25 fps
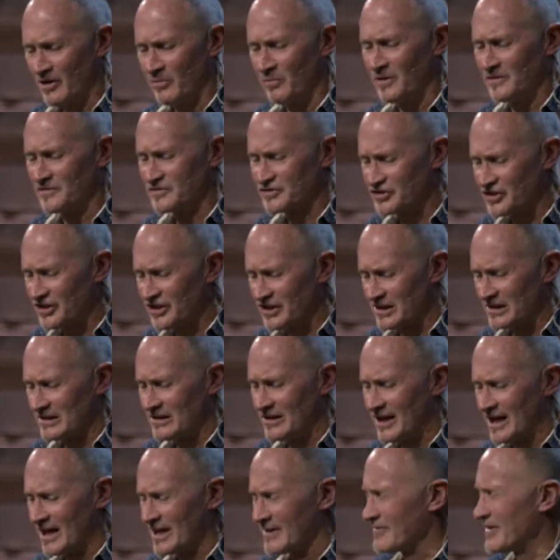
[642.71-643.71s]
And we've seen a
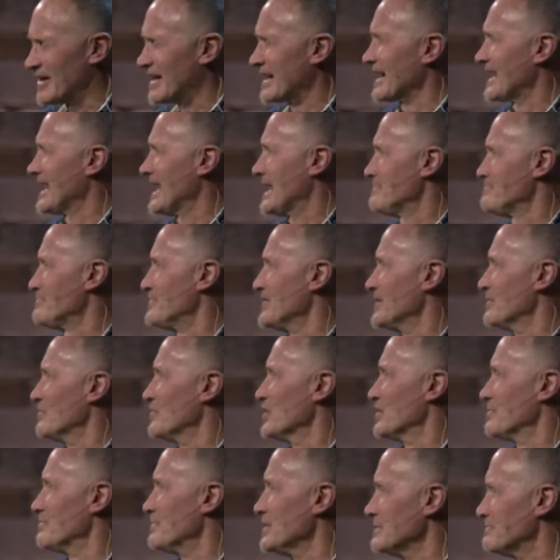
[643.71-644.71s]
lot of that happening
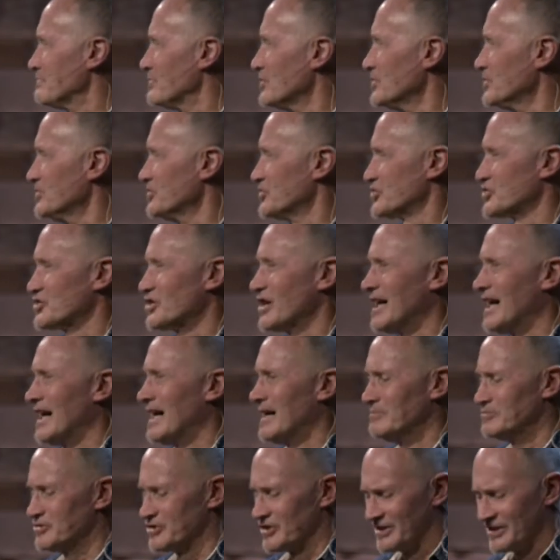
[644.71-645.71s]
with people whose
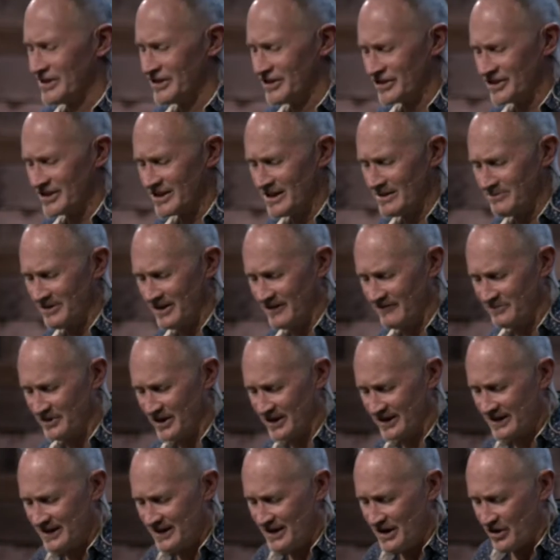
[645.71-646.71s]
jobs and income have
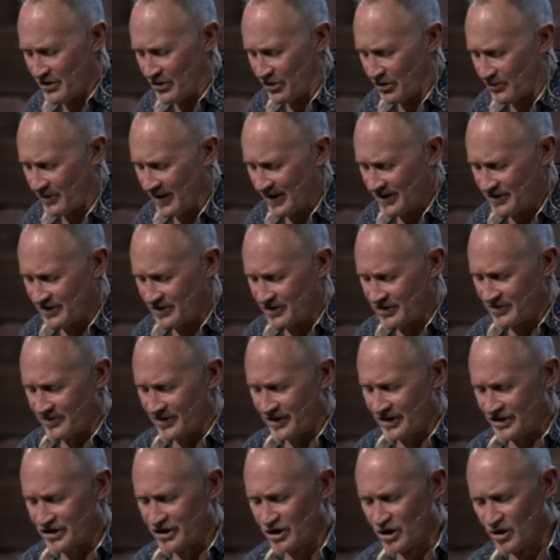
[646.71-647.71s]
been threatened
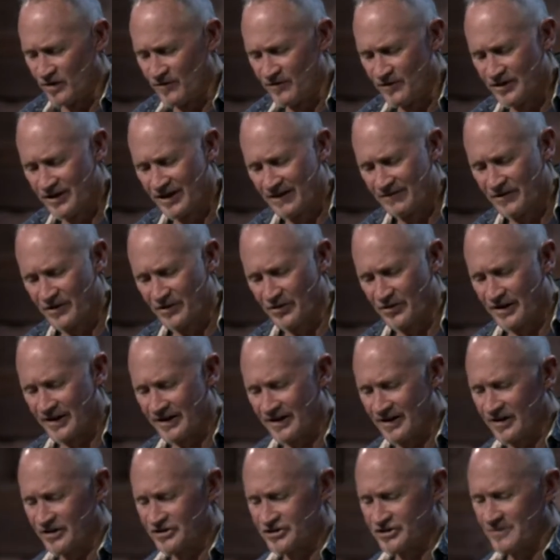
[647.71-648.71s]
during COVID and
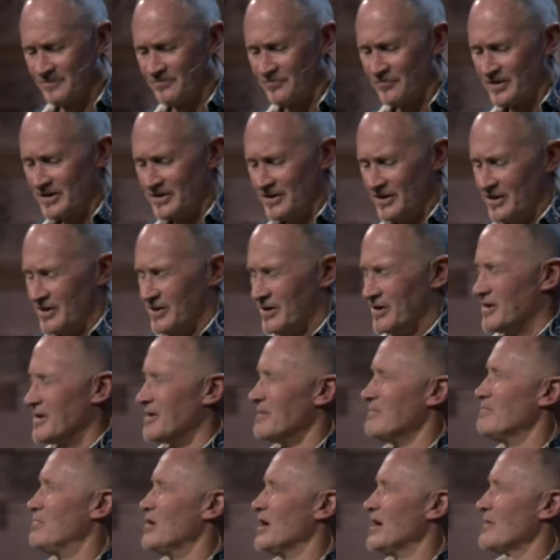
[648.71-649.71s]
everything else.
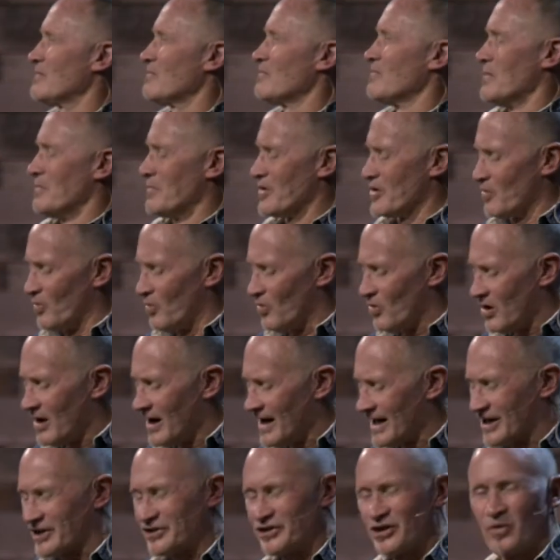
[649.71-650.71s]
But when we
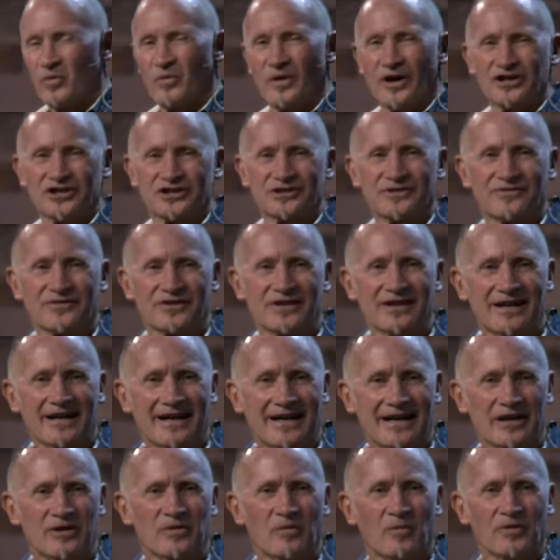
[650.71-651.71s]
walk in the ways of
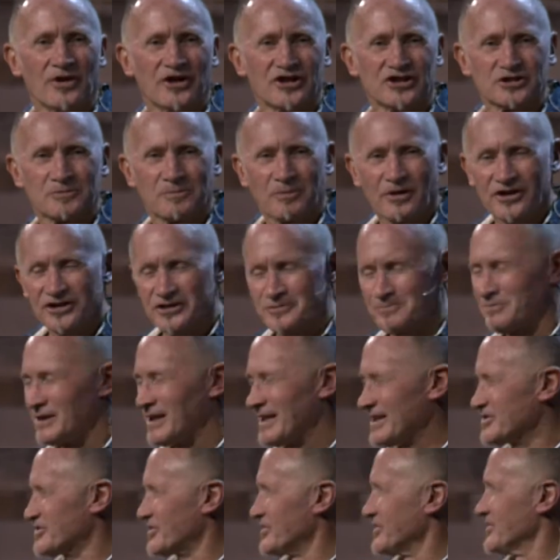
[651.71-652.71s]
God, we experience
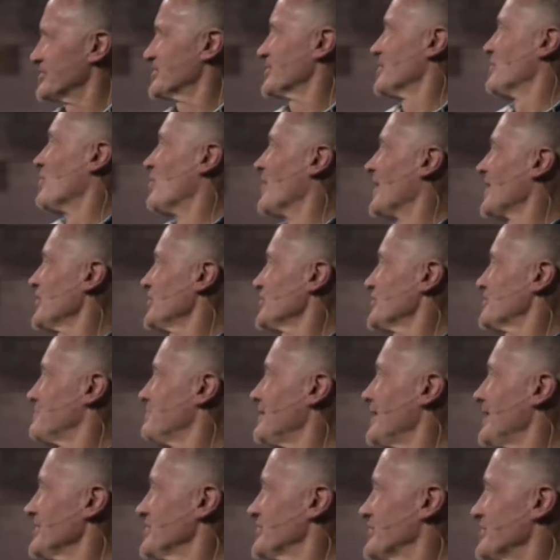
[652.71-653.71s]
blessings. What is
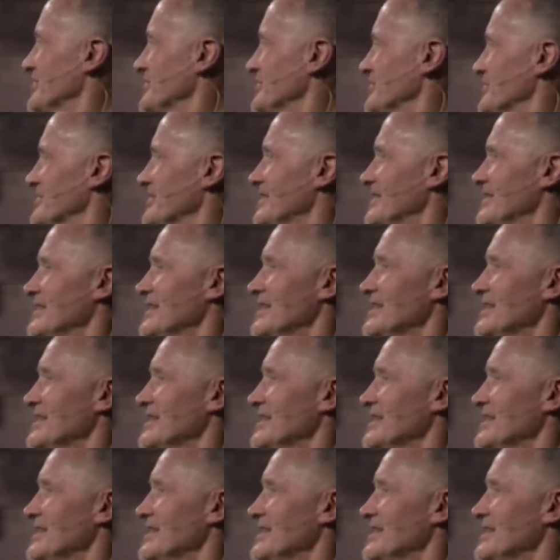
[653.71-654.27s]
blessings?